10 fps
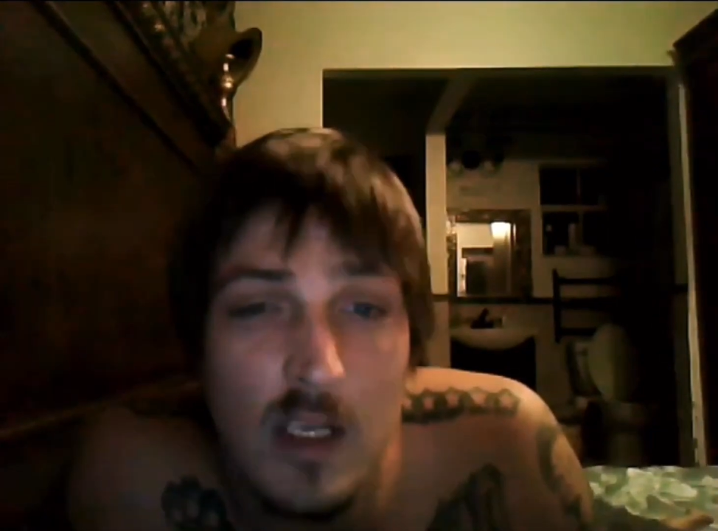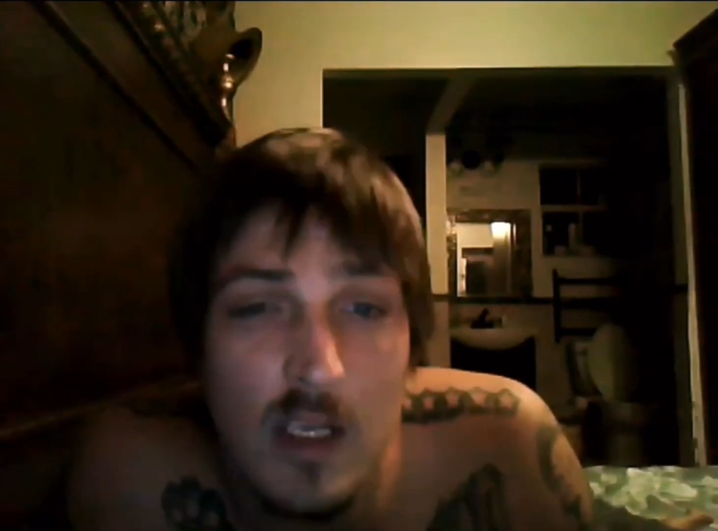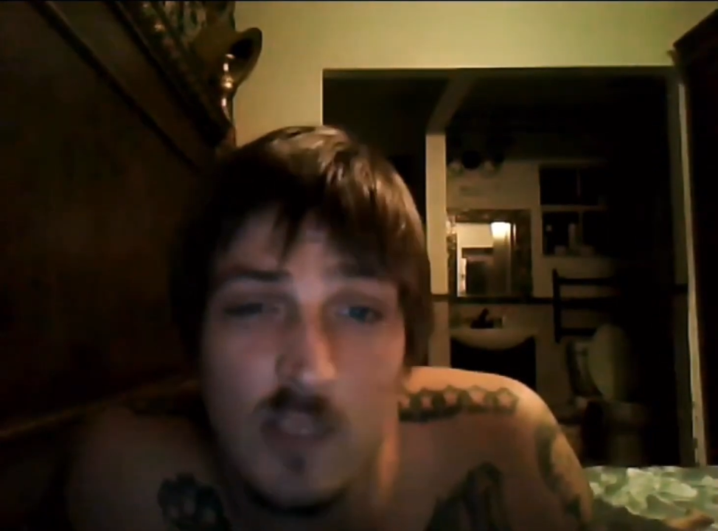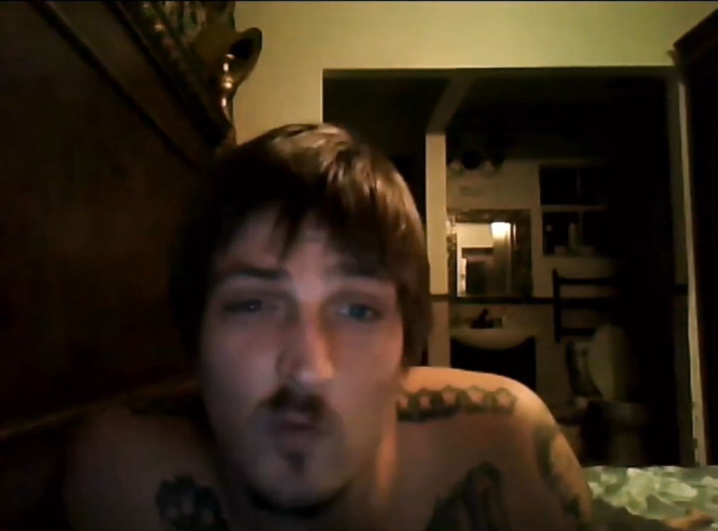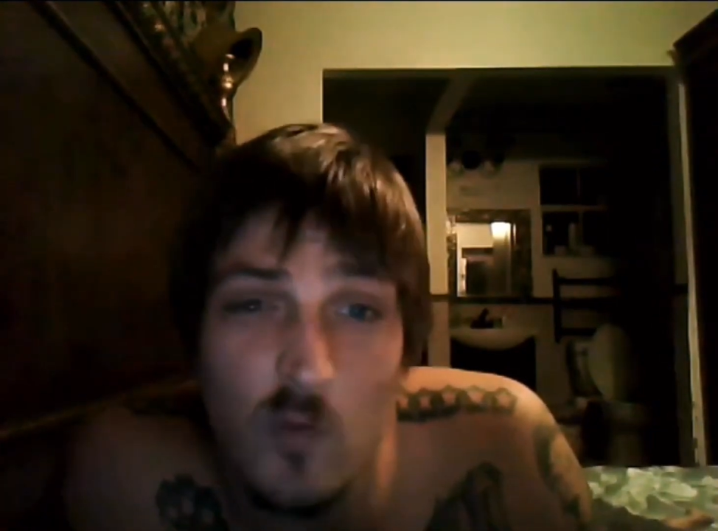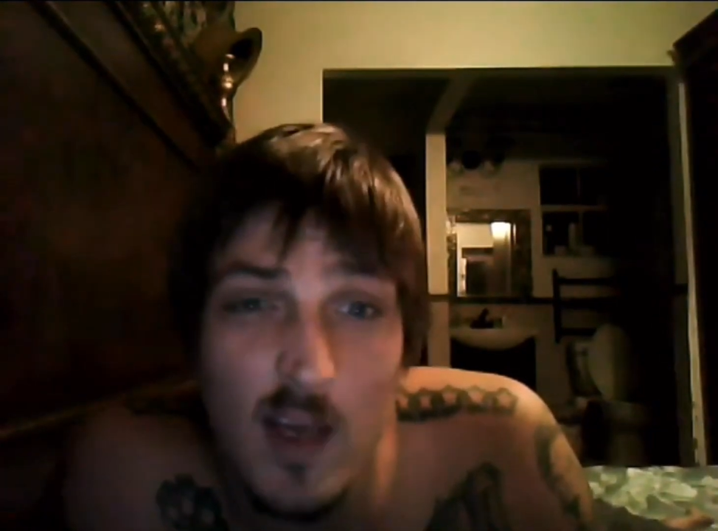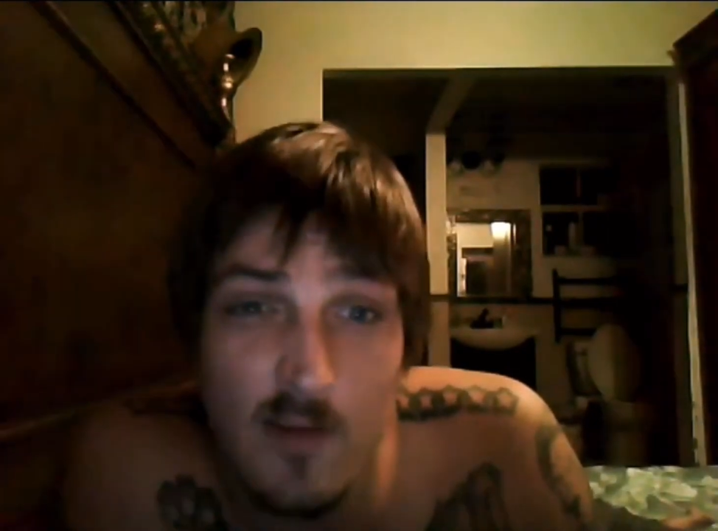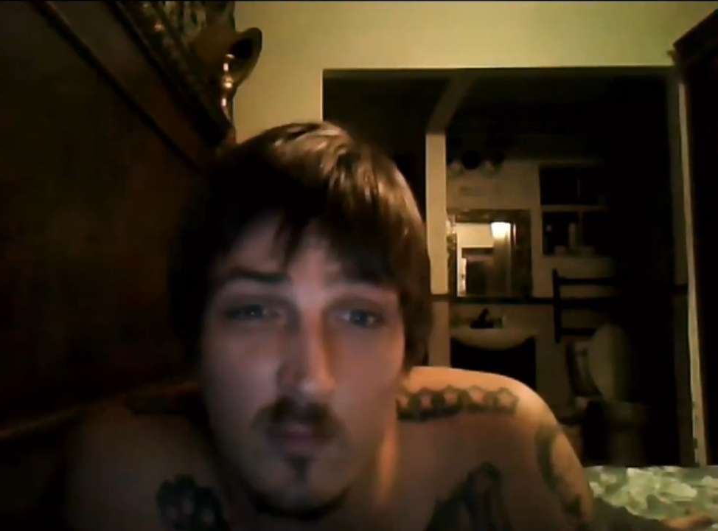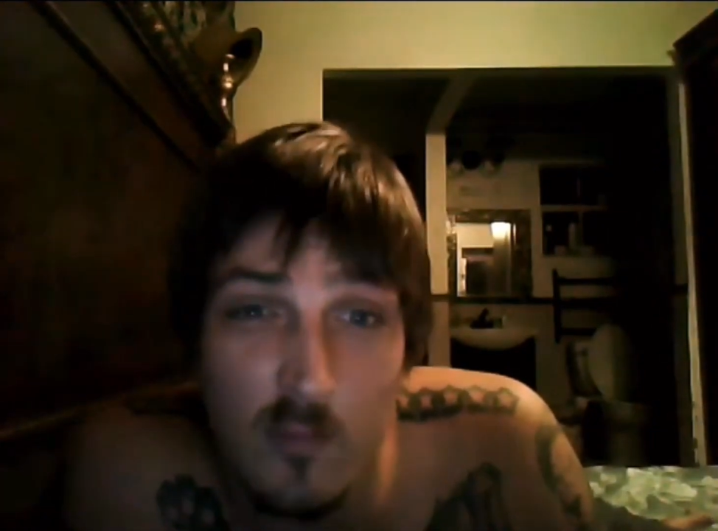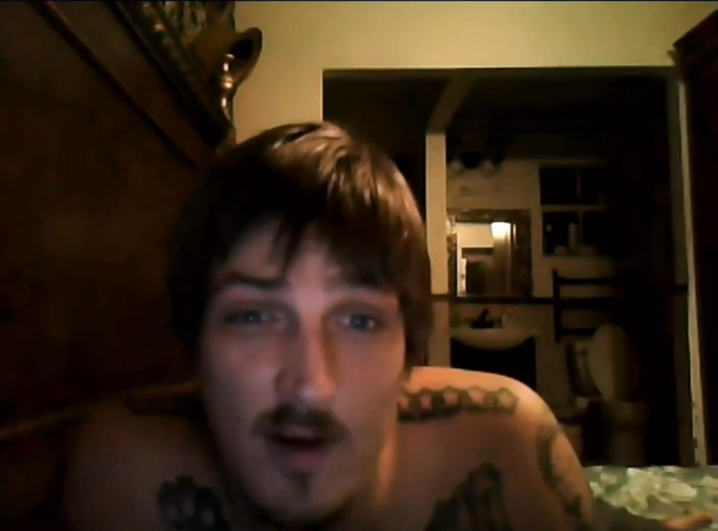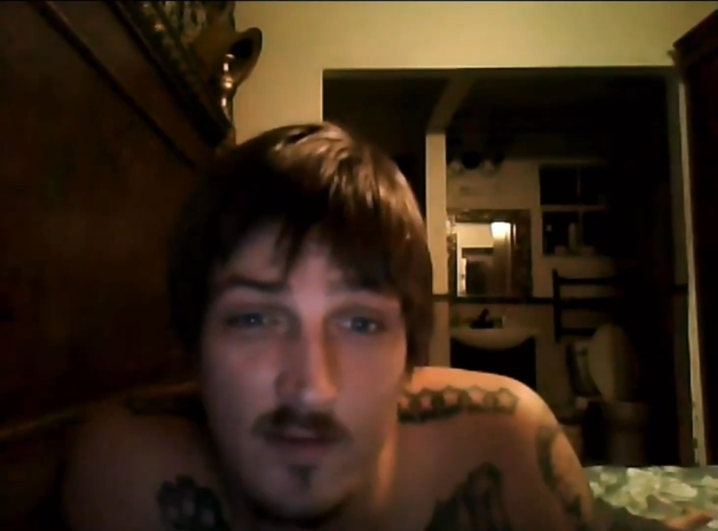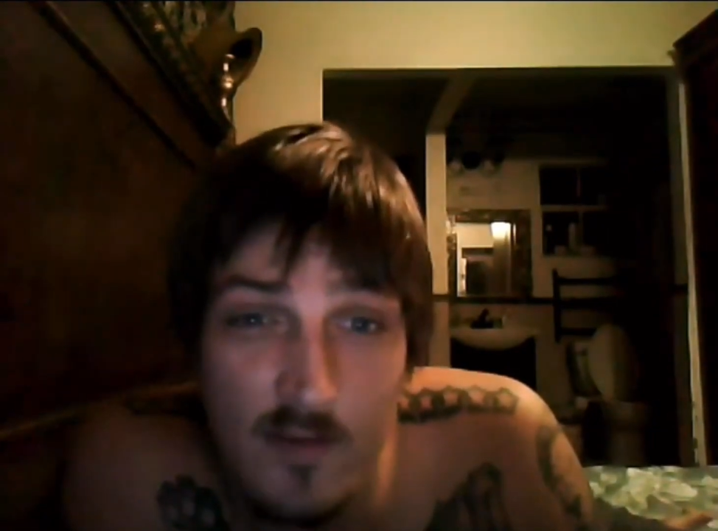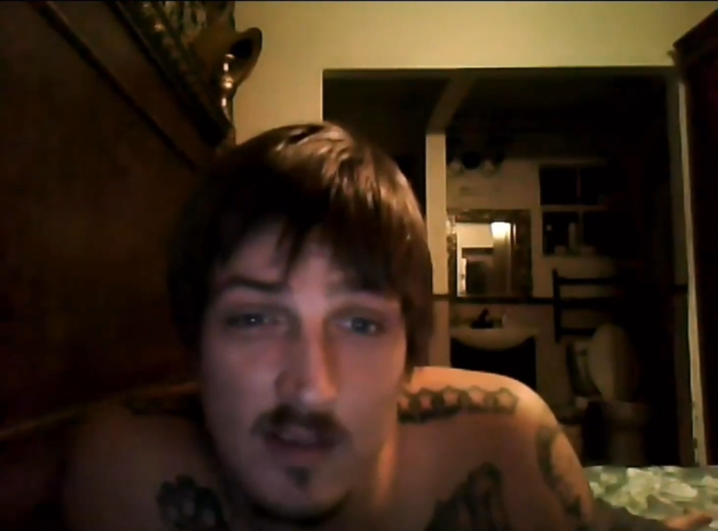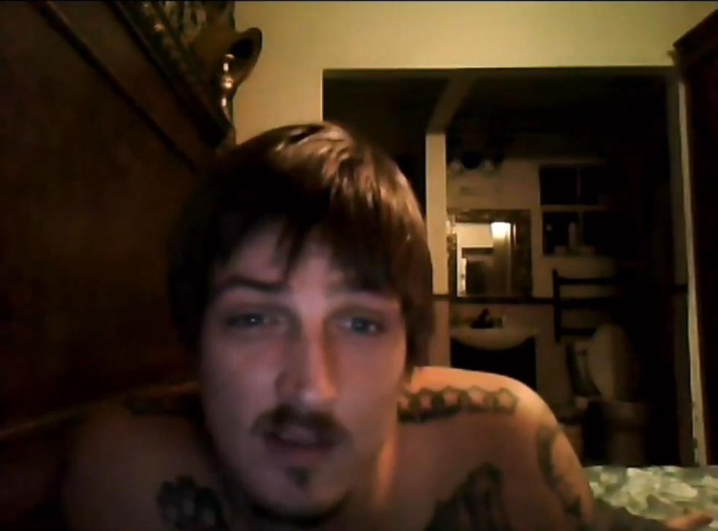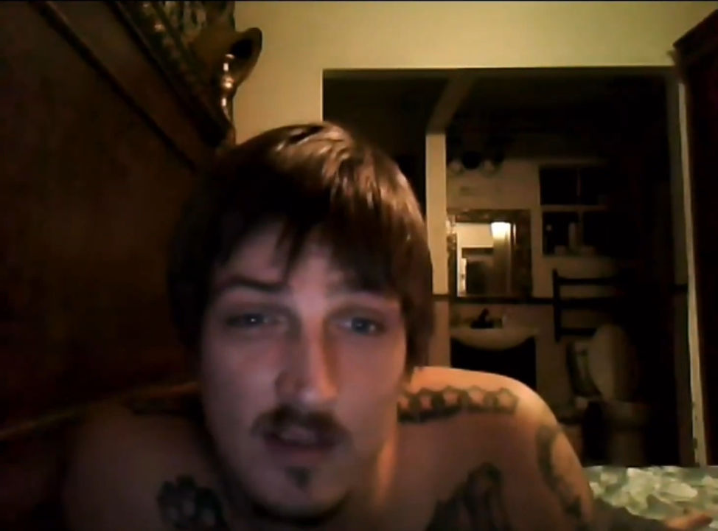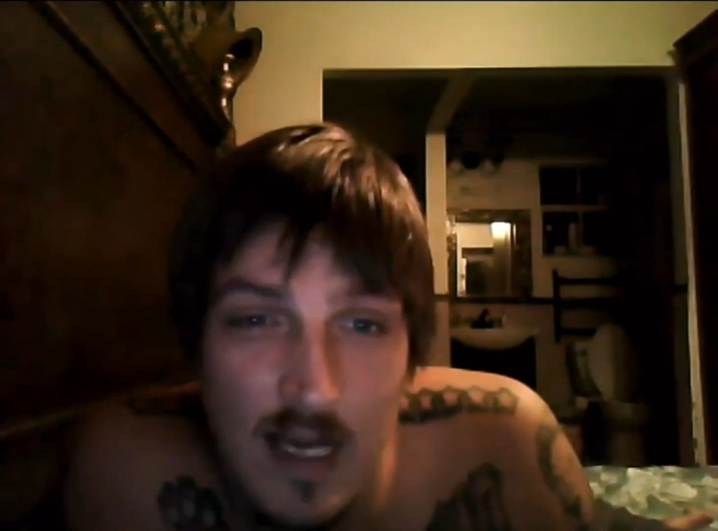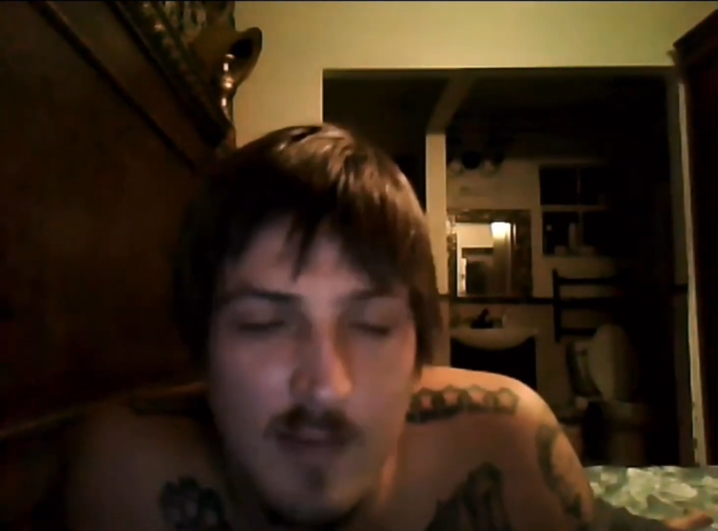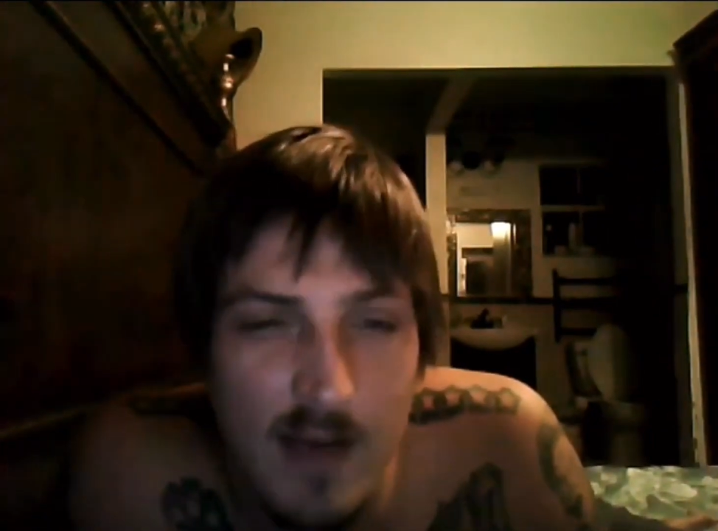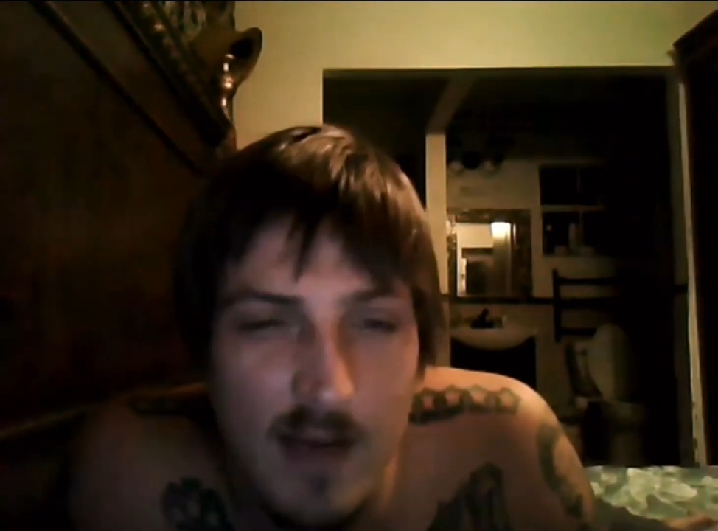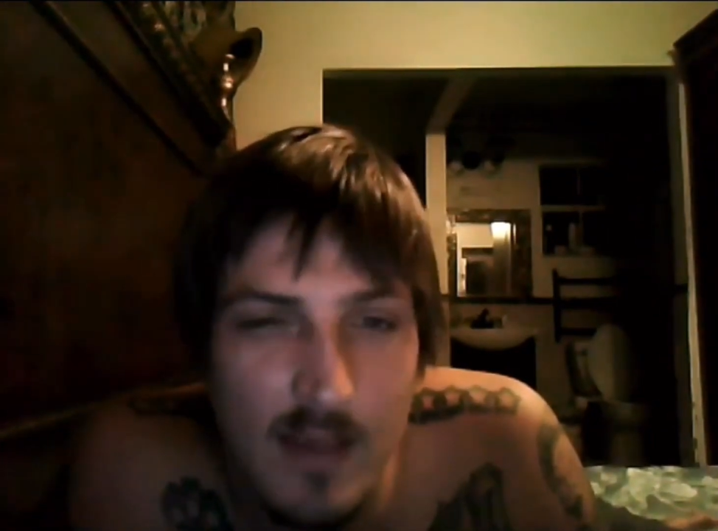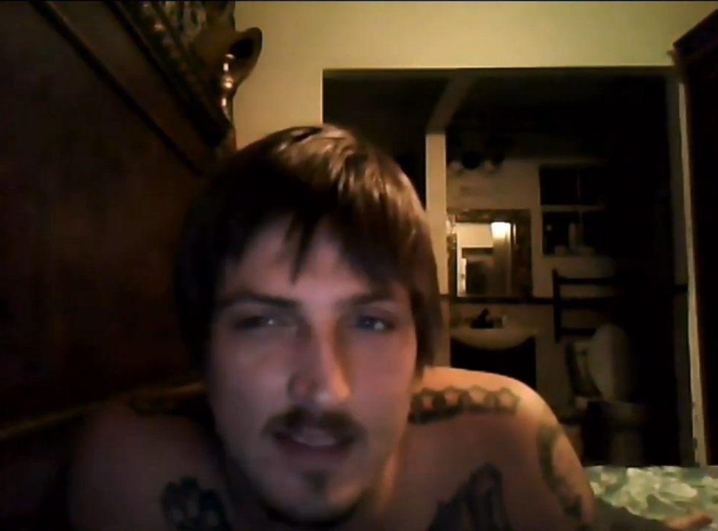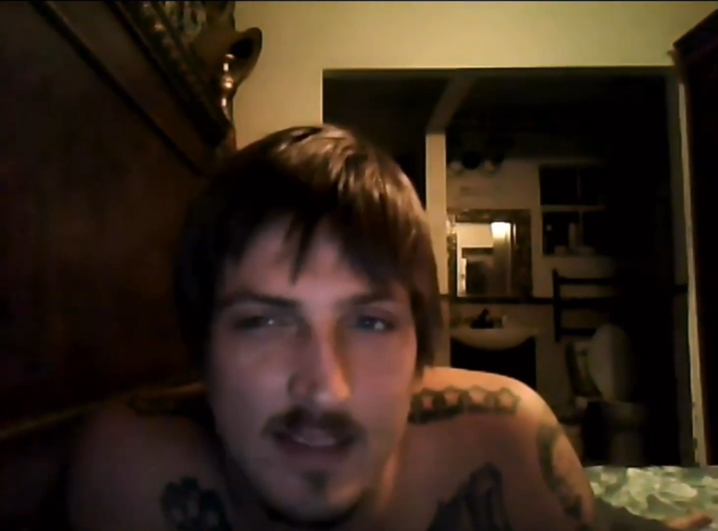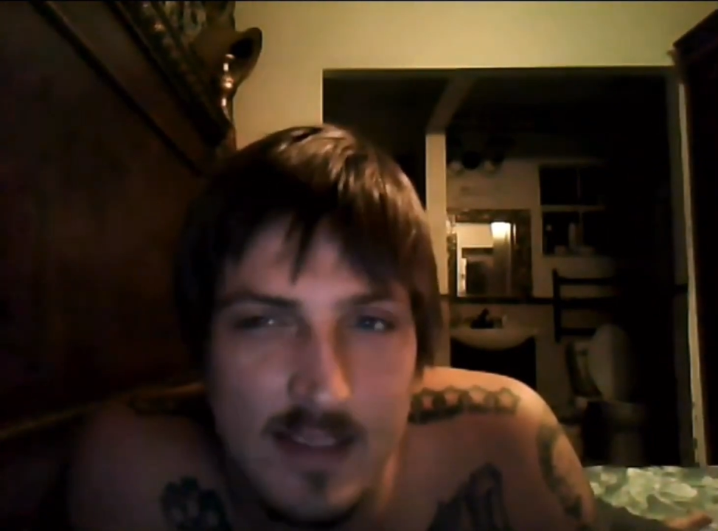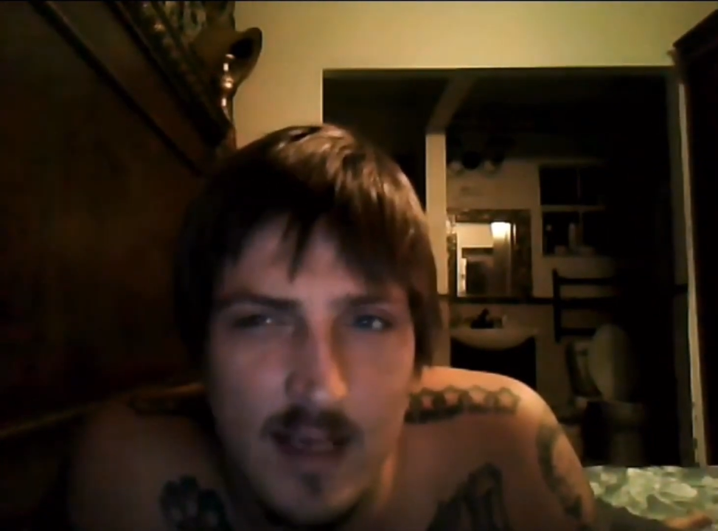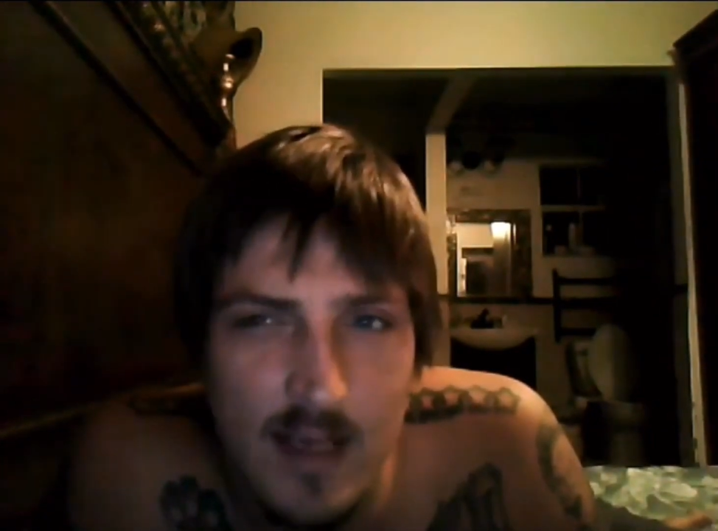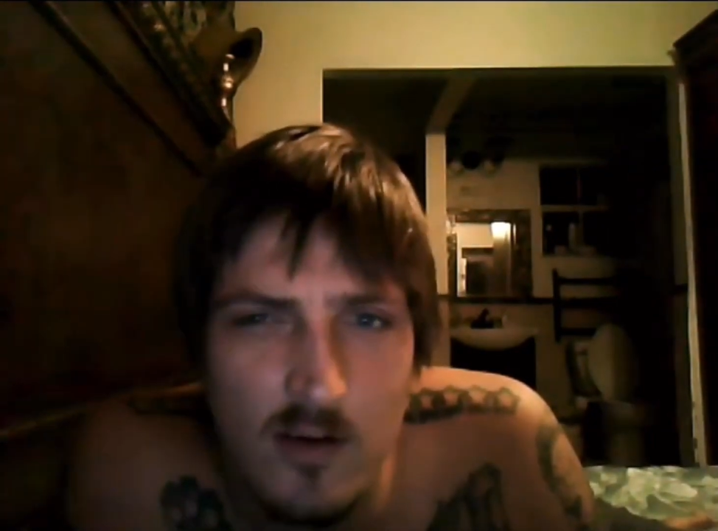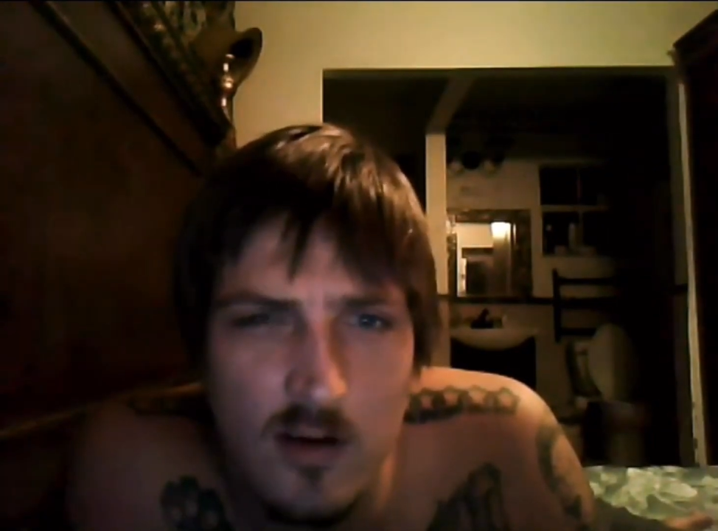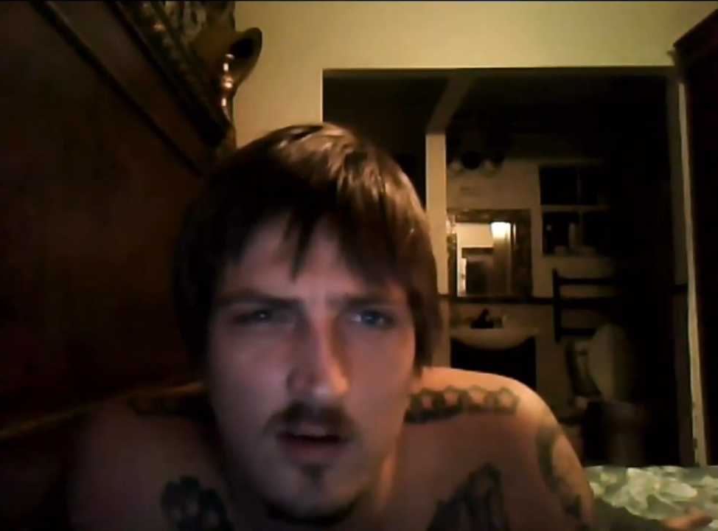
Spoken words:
So we wake up for breakfast. I come out of my cell.